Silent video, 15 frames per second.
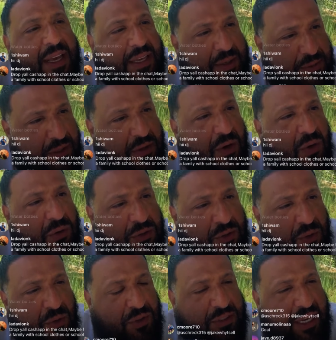Yeah, it keeps it cold
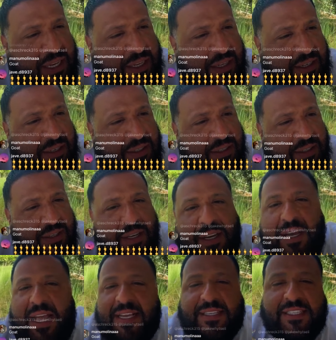too. It's like a
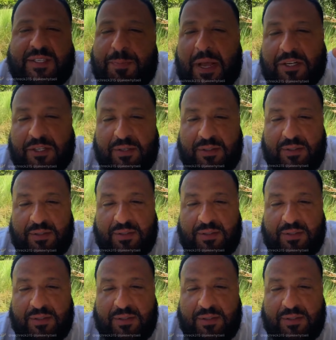special.